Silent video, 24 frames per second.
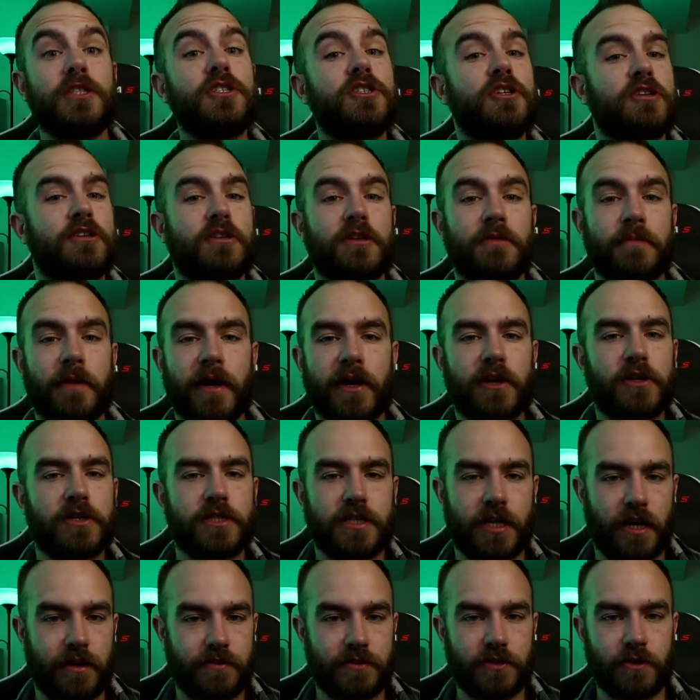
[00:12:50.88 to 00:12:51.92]
Go to a
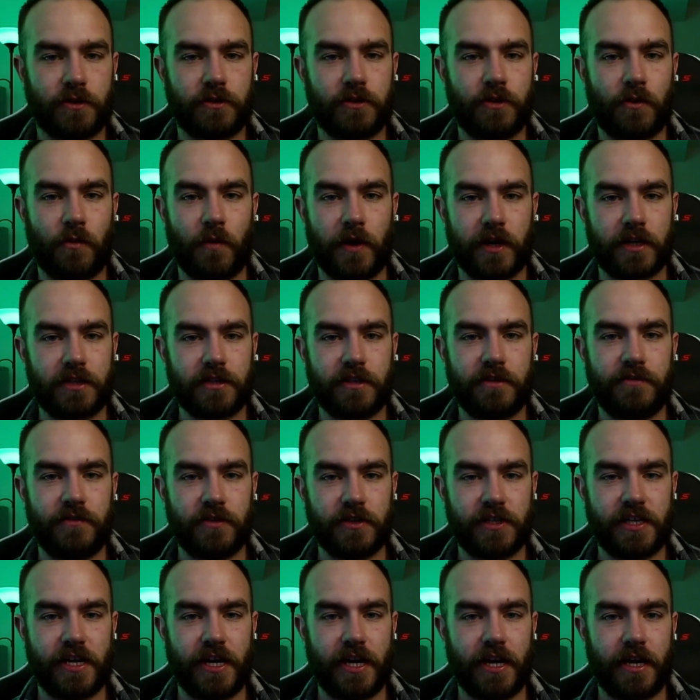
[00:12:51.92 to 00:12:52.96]
Microsoft store directly if you
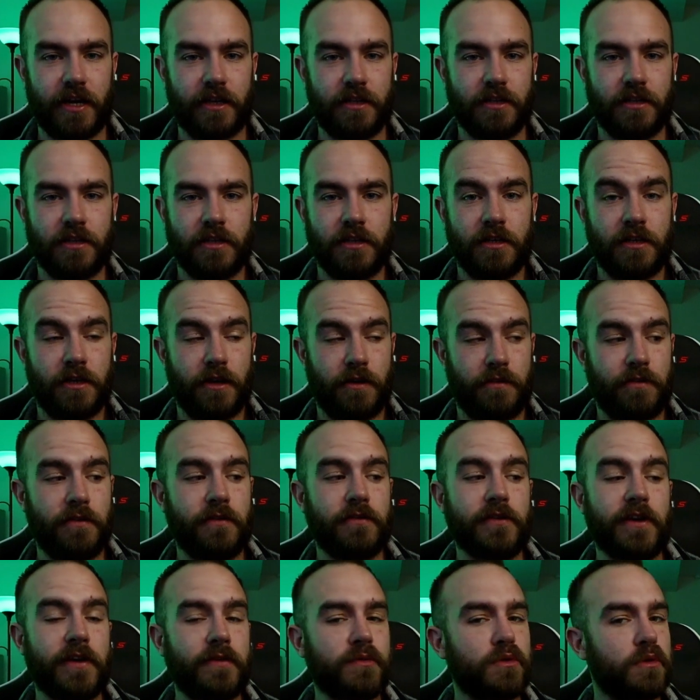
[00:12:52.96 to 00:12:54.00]
can. If
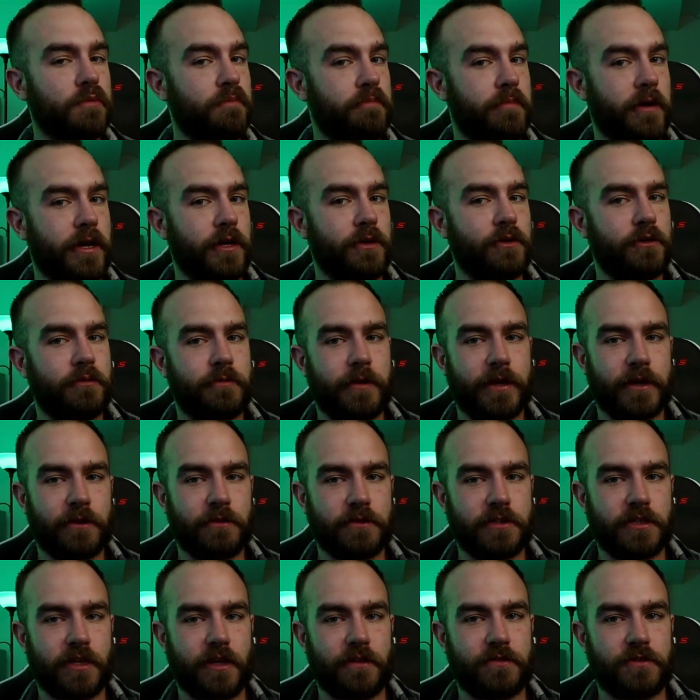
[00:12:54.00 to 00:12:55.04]
you've never been to a
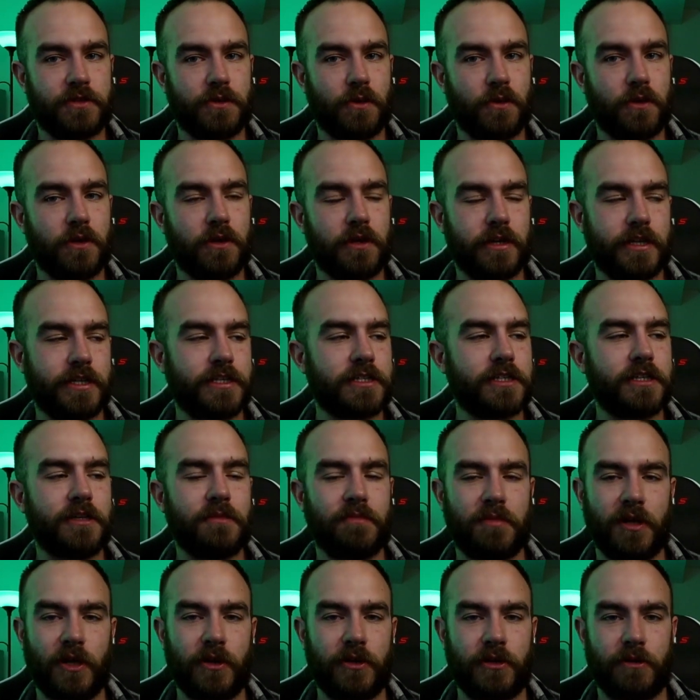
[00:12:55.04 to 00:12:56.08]
Microsoft store, it's going
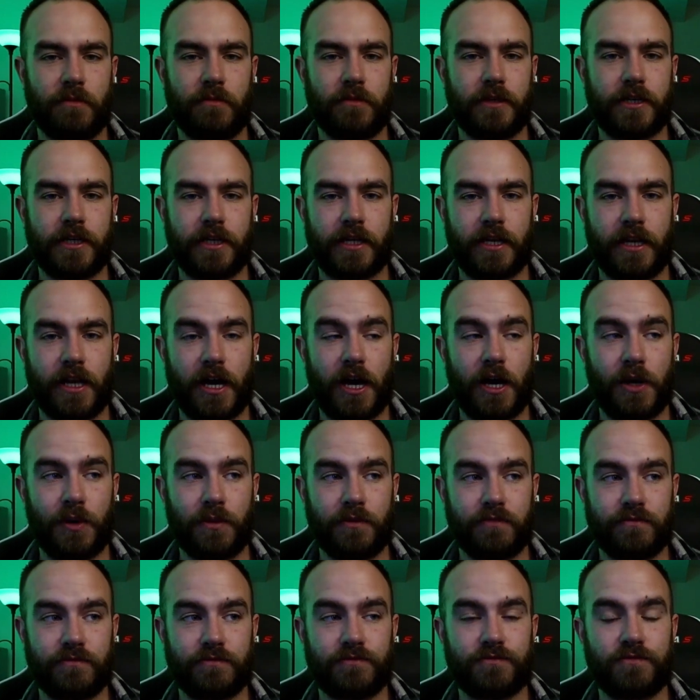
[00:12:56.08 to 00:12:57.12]
to blow your mind
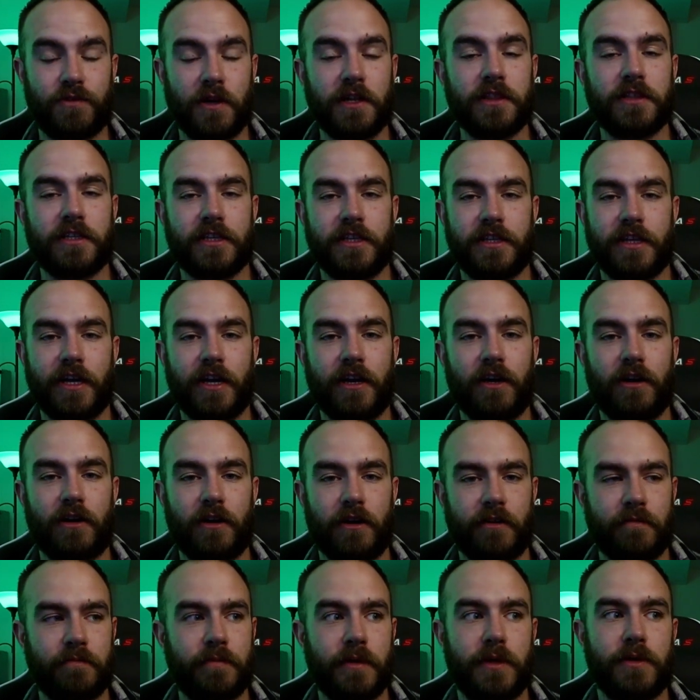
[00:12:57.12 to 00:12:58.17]
how friendly they
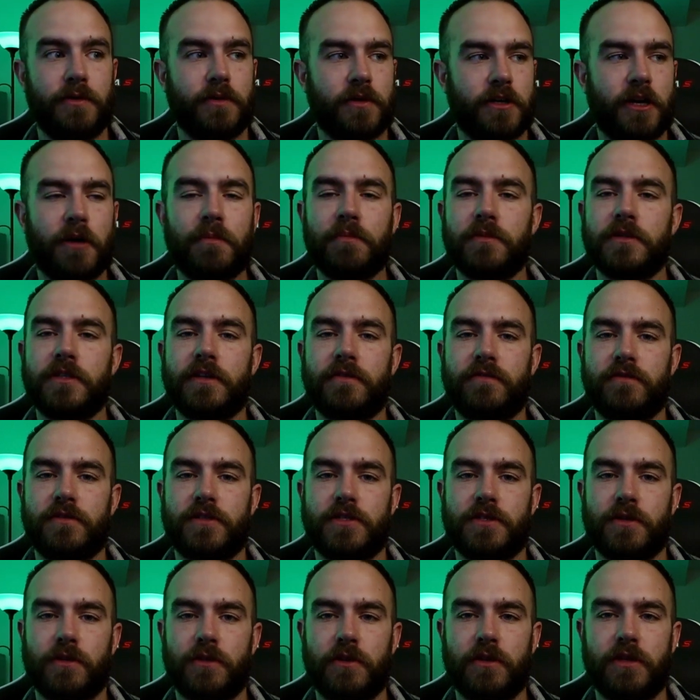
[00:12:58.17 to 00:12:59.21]
are. I've been to a couple different
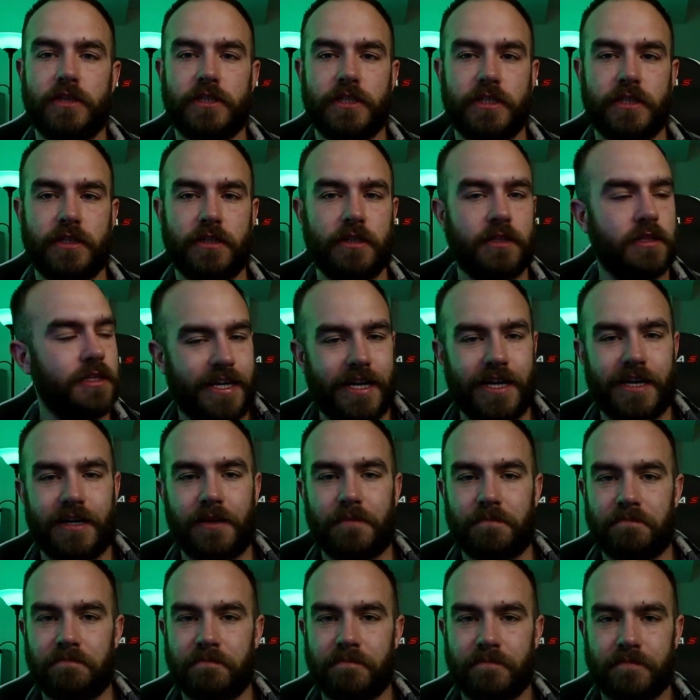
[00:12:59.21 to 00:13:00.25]
stores, and
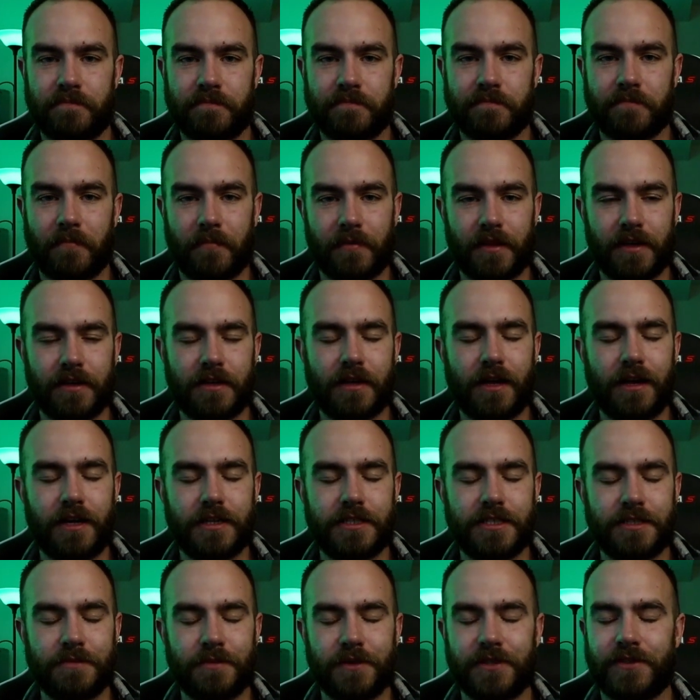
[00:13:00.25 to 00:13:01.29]
damn,
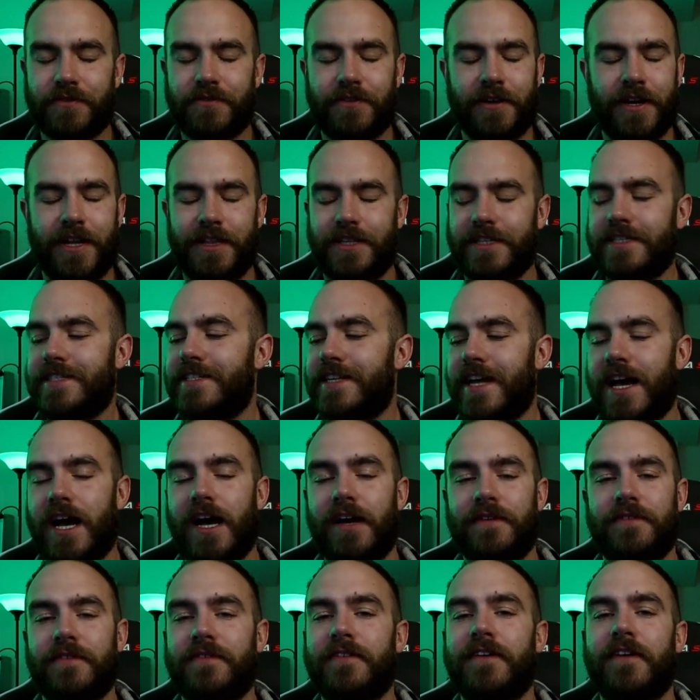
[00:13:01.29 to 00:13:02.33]
it's the most friendly
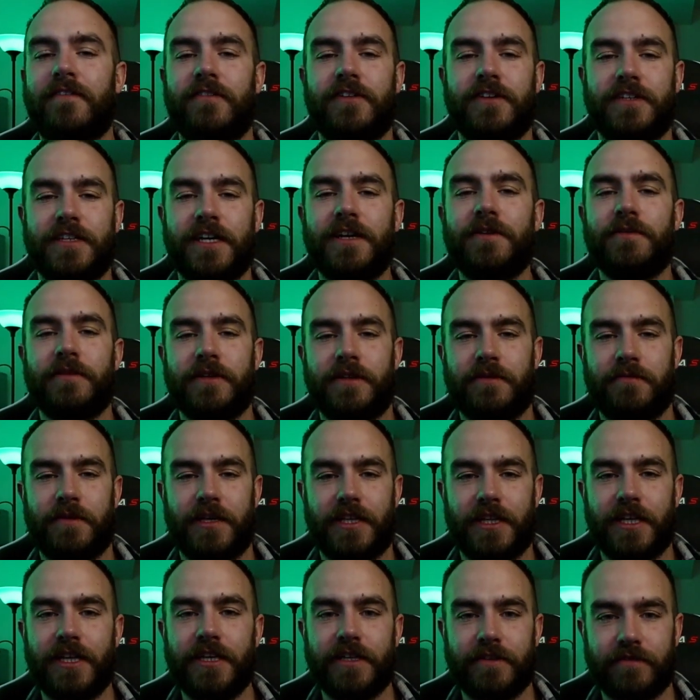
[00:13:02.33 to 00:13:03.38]
staff I've ever dealt with in my
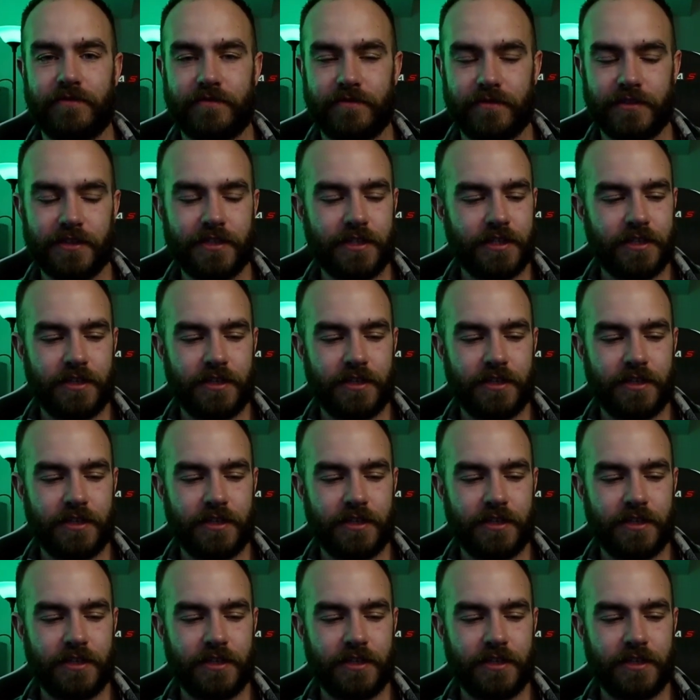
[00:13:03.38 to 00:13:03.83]
life.